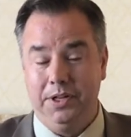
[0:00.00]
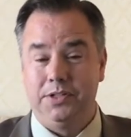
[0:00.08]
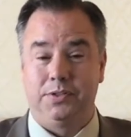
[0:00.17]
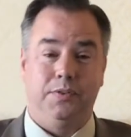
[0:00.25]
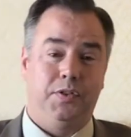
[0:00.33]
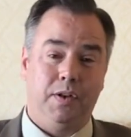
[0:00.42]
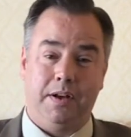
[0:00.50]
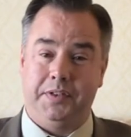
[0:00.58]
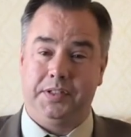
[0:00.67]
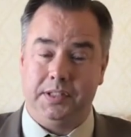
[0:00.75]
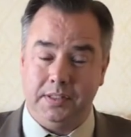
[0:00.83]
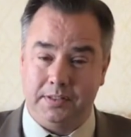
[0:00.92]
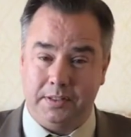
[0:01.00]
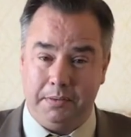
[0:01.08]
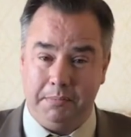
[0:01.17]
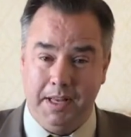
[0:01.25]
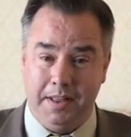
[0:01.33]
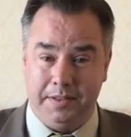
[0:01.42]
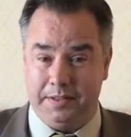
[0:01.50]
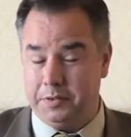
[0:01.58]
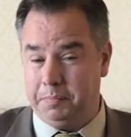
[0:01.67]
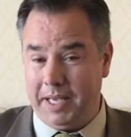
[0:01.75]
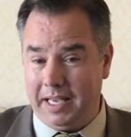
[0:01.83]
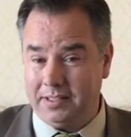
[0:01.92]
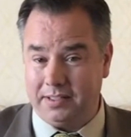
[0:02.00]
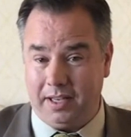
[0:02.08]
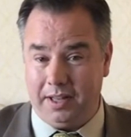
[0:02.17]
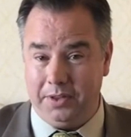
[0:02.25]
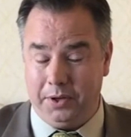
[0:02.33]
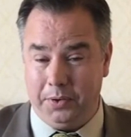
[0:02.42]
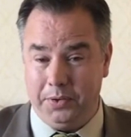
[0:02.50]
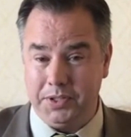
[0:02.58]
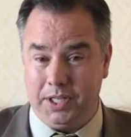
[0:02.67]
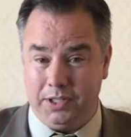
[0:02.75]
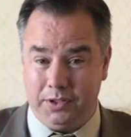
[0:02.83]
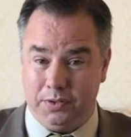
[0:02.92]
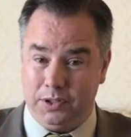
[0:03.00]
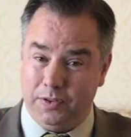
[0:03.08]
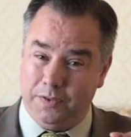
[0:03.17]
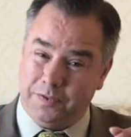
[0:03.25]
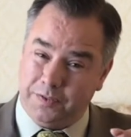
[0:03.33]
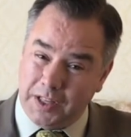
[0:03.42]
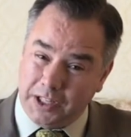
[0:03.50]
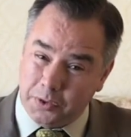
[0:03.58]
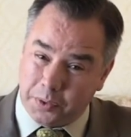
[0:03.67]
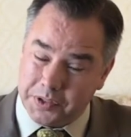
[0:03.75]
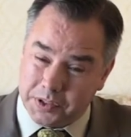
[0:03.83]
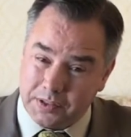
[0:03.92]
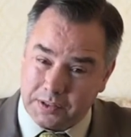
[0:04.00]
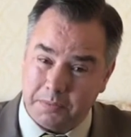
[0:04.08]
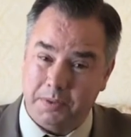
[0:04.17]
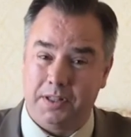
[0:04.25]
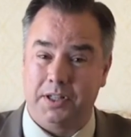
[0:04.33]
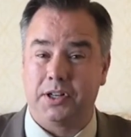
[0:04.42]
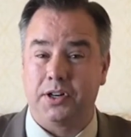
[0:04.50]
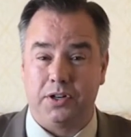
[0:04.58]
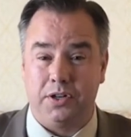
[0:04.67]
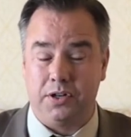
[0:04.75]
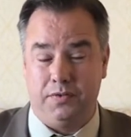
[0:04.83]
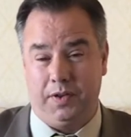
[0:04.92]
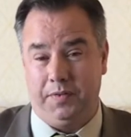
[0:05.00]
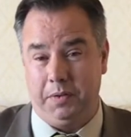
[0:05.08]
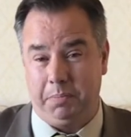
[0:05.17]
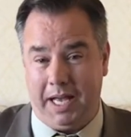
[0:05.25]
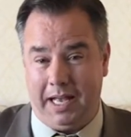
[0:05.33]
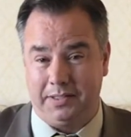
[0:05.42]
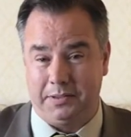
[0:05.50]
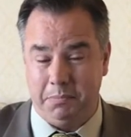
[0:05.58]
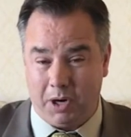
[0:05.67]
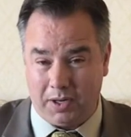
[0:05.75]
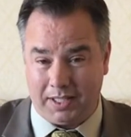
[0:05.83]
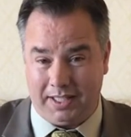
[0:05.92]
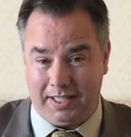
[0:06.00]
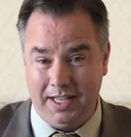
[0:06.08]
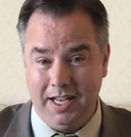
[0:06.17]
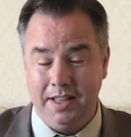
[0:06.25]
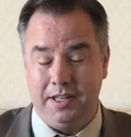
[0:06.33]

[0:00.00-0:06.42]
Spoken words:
So if you have a system that is based on those and you fit your system to the curve of the past market,